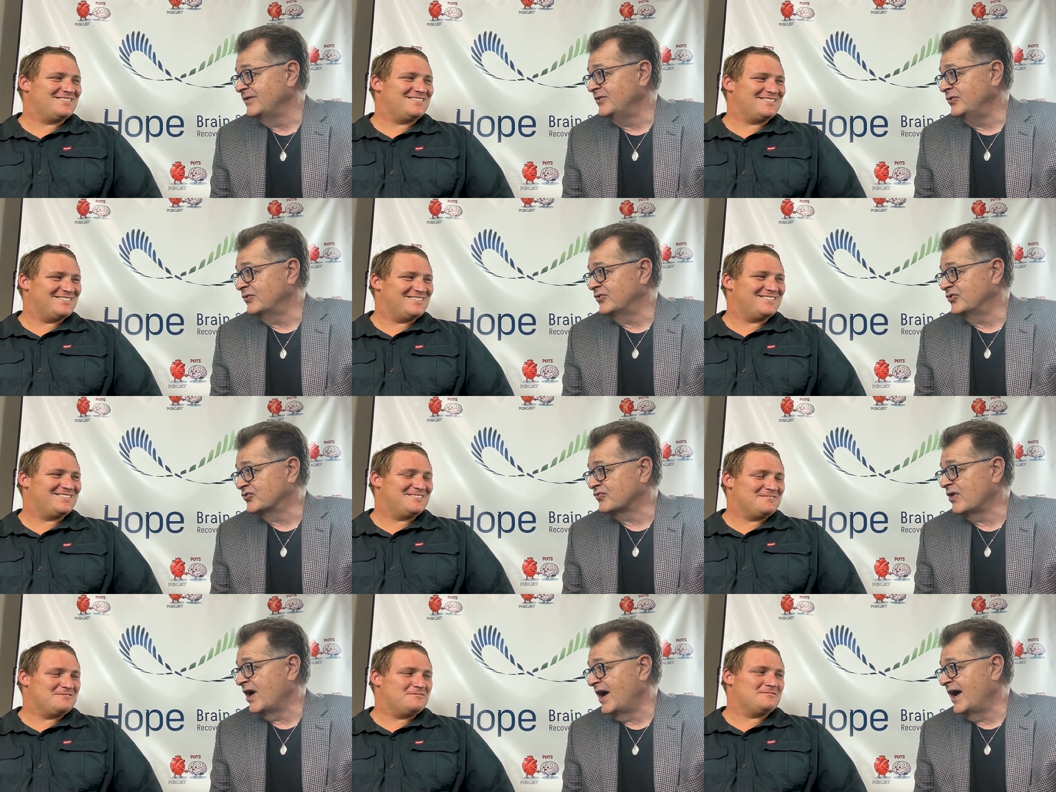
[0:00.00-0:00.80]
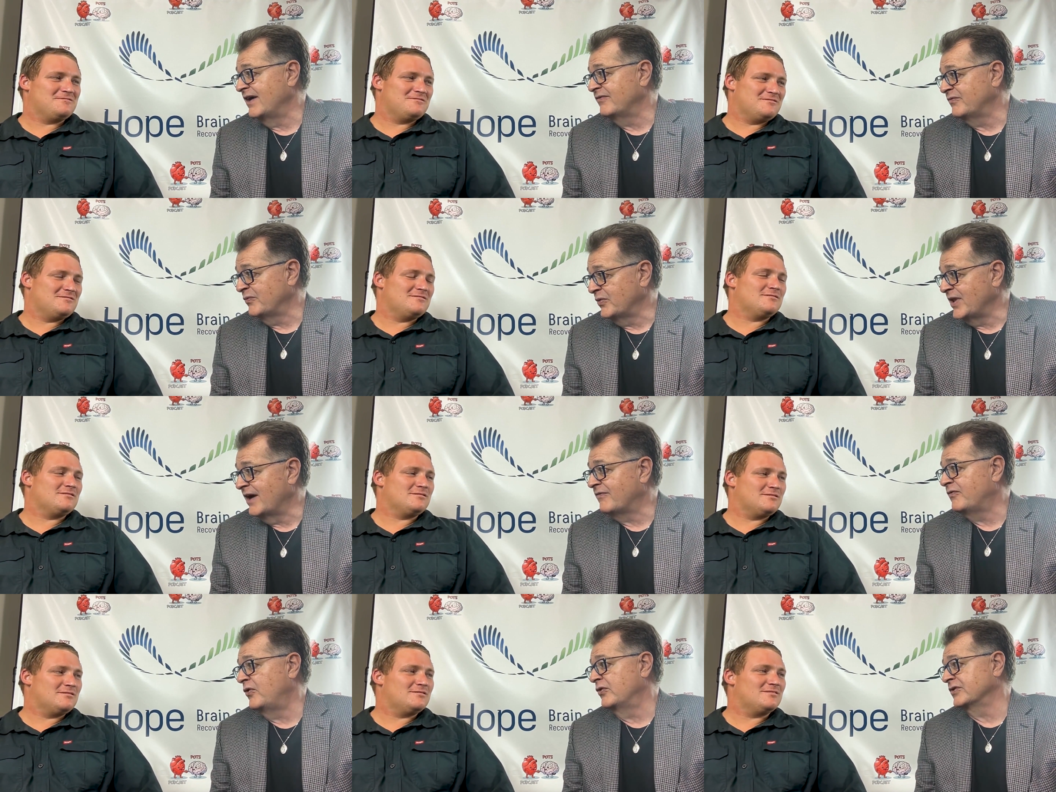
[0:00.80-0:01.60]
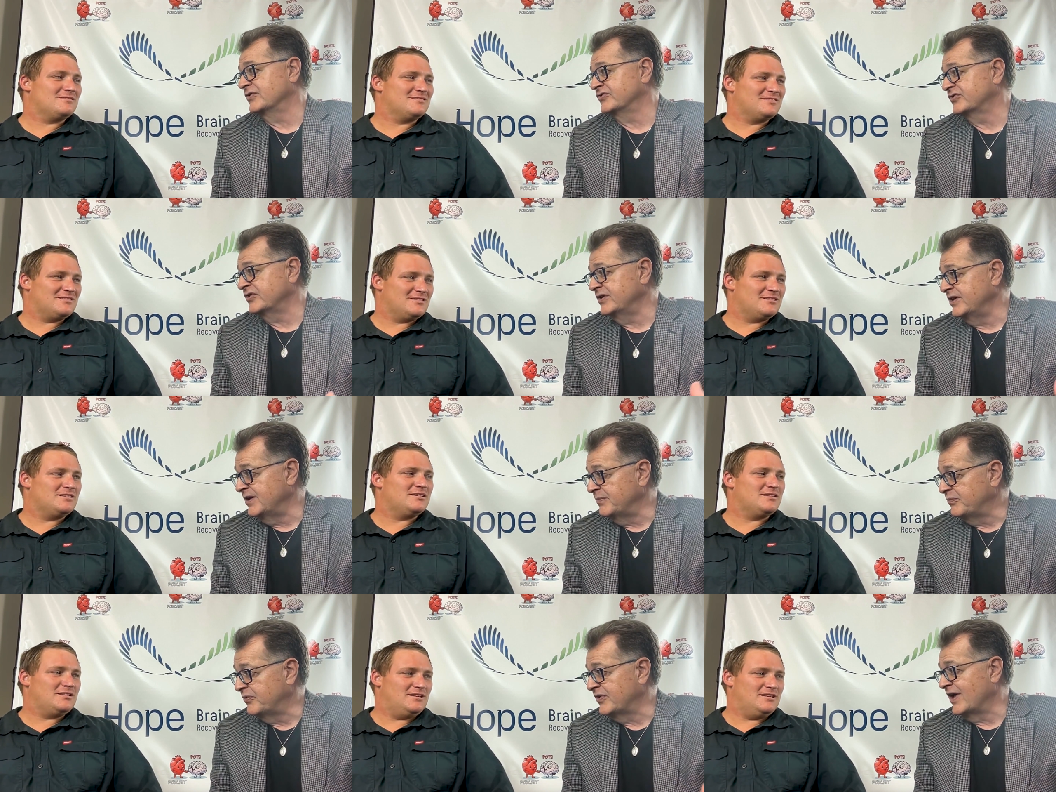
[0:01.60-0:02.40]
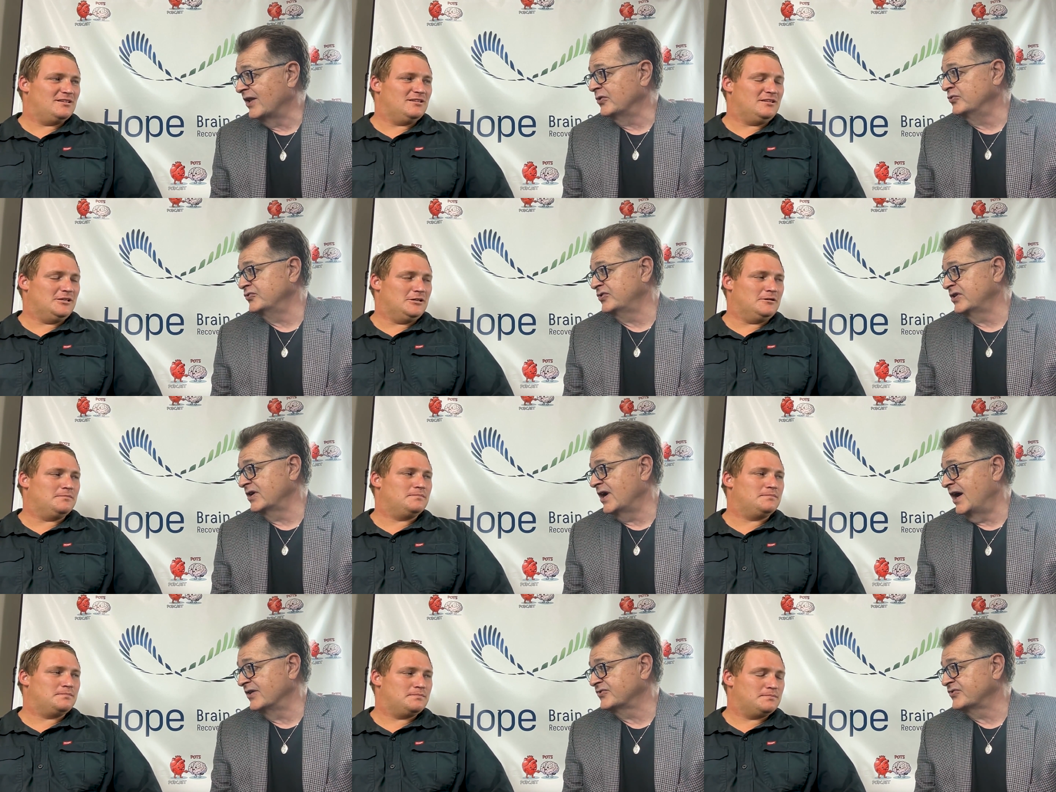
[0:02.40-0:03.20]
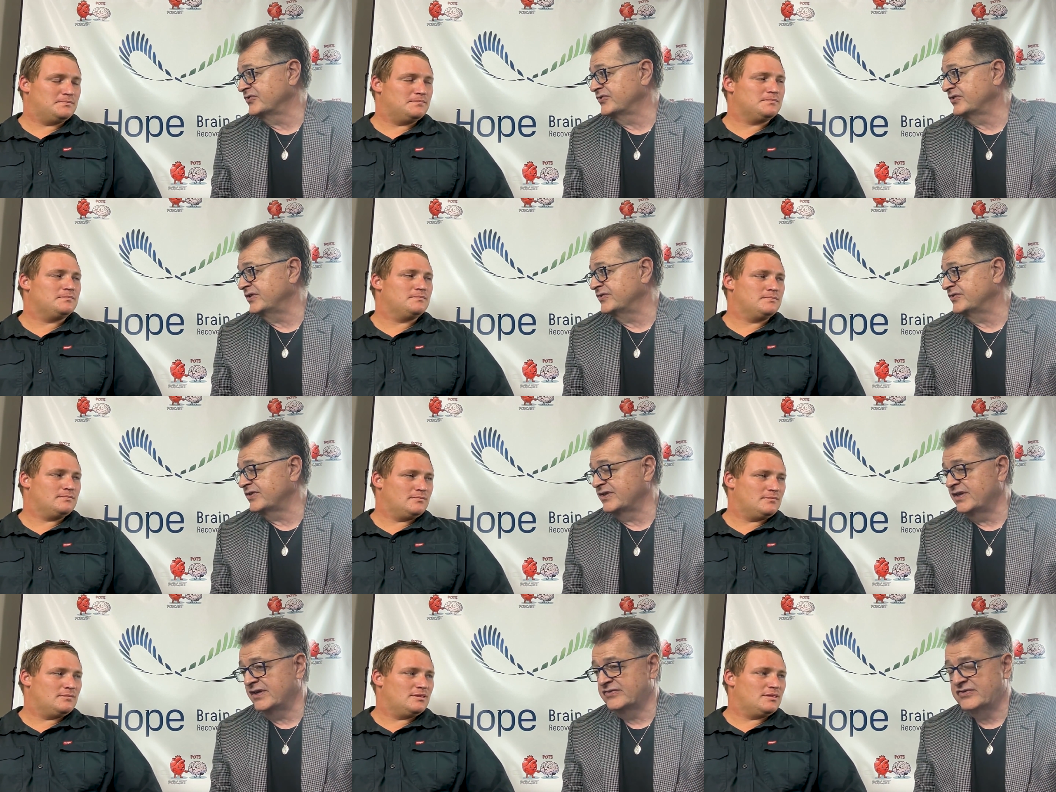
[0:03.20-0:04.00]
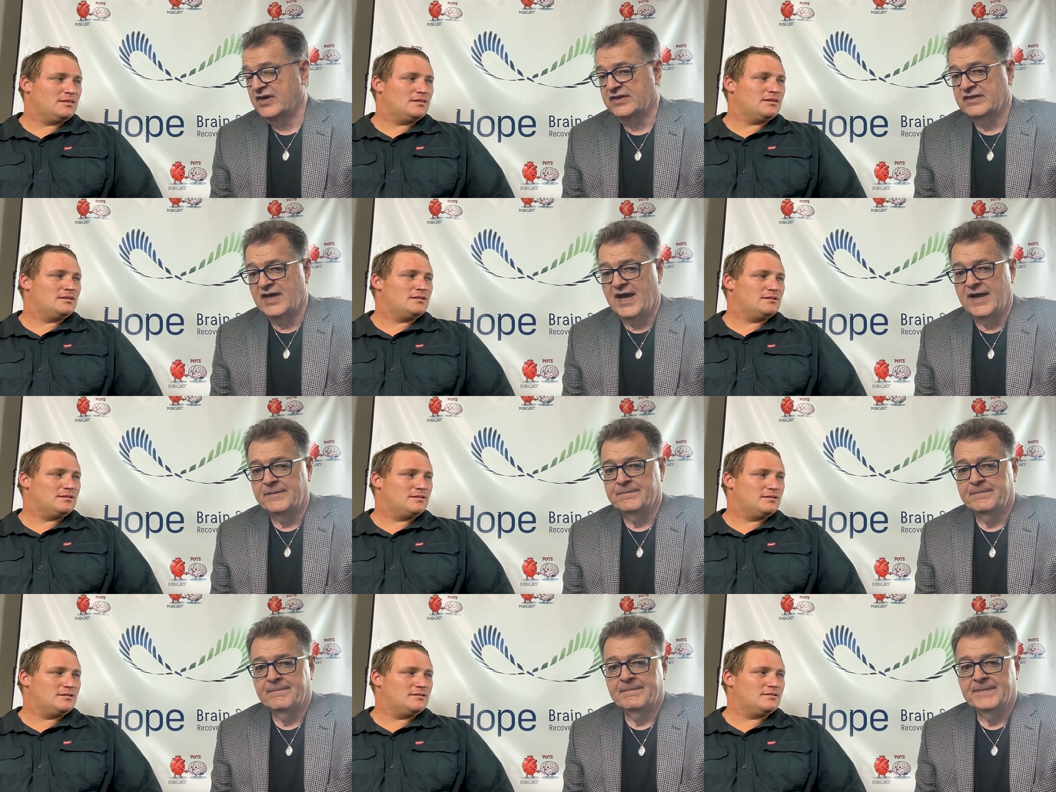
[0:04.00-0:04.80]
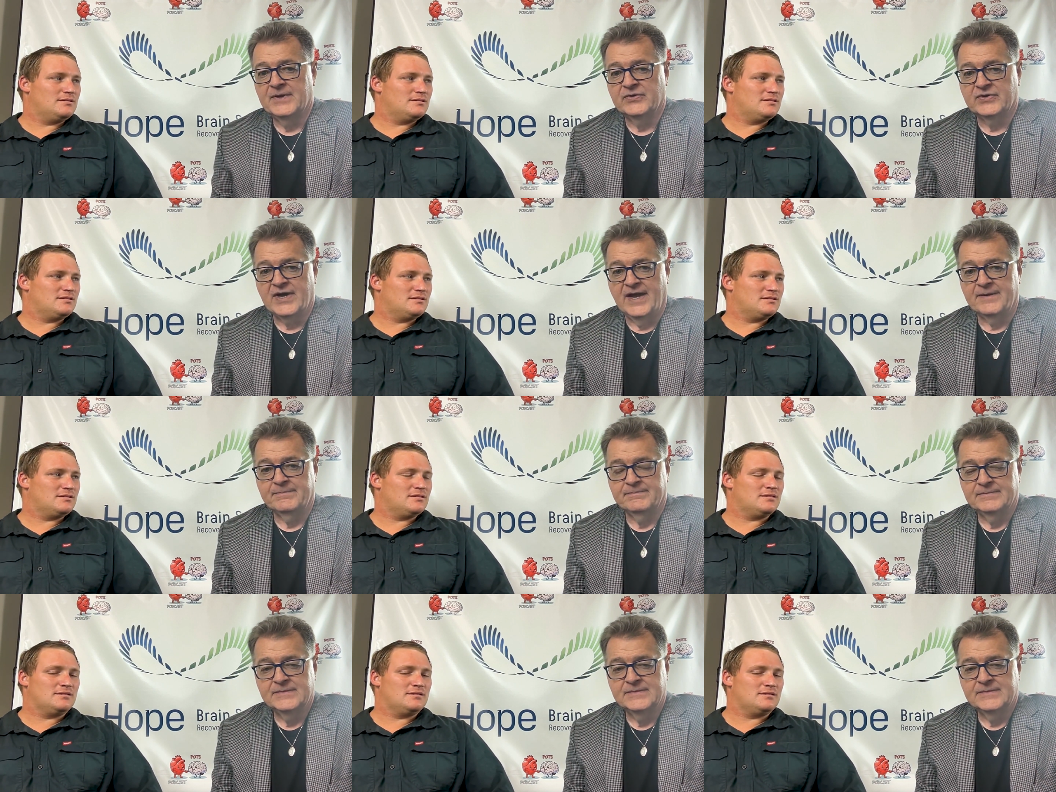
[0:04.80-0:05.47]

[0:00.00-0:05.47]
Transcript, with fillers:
Speaker 1: you could drive without falling asleep, without losing yeah. consciousness, and things like that. Okay.